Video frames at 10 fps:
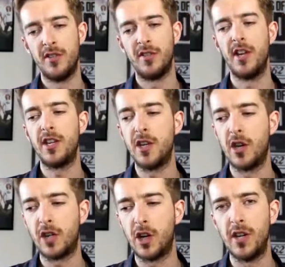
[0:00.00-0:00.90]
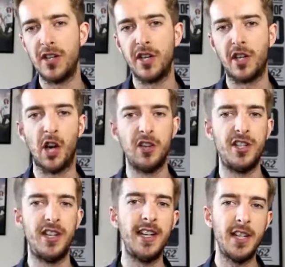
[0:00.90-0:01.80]
that you're going to
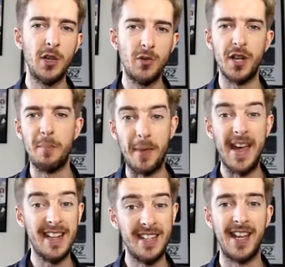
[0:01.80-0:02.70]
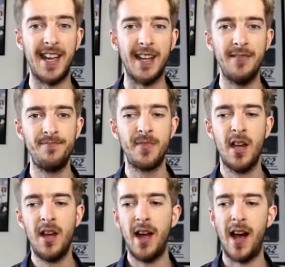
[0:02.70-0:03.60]
continue to maintain
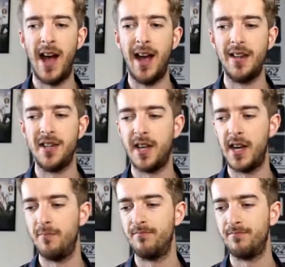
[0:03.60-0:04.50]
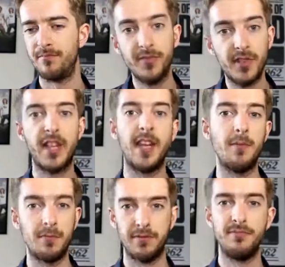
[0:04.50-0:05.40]
and
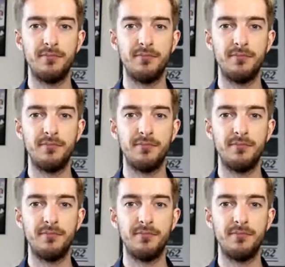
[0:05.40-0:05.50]
keep